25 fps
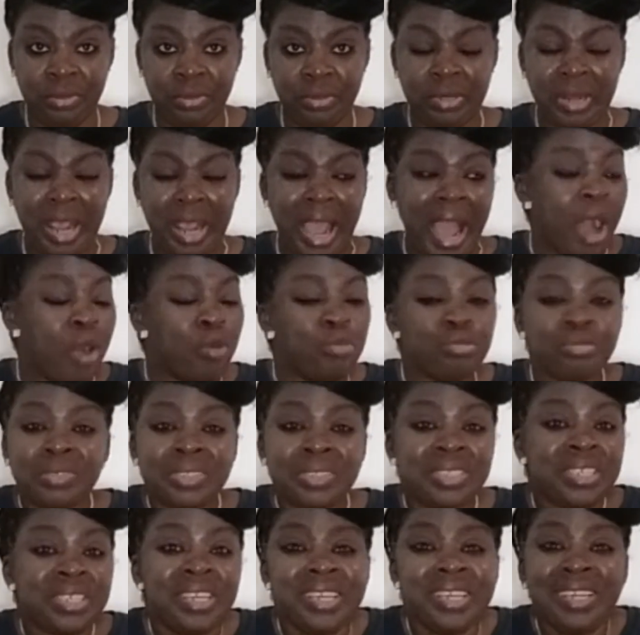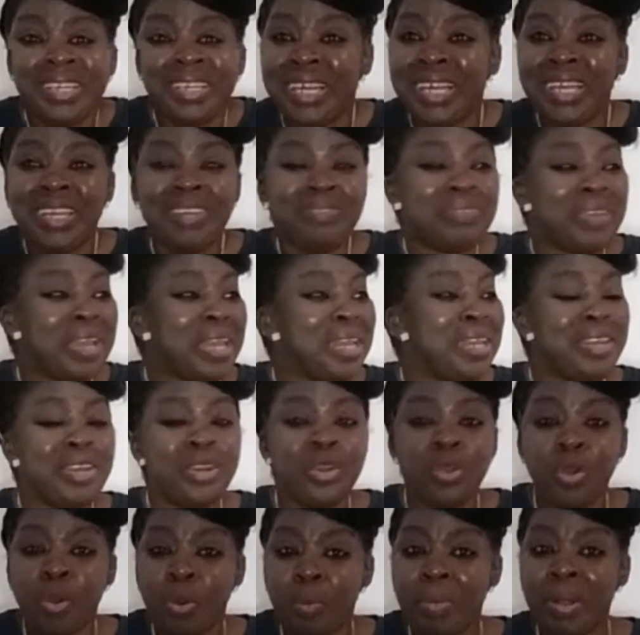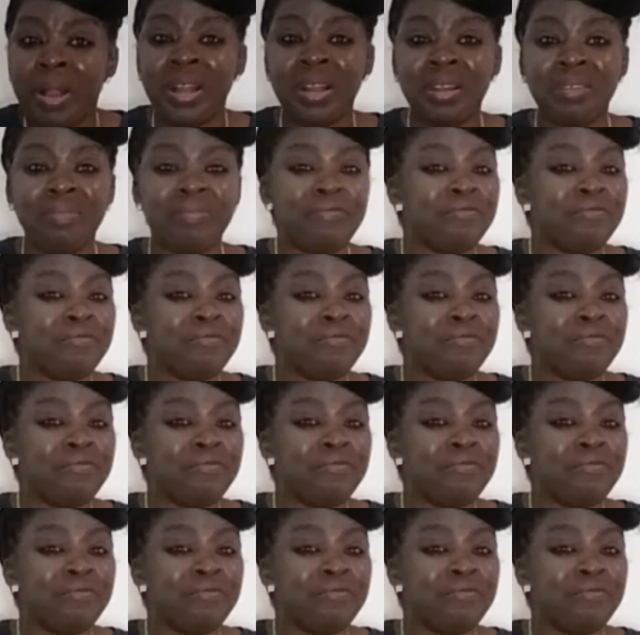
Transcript: I'll still live a normal,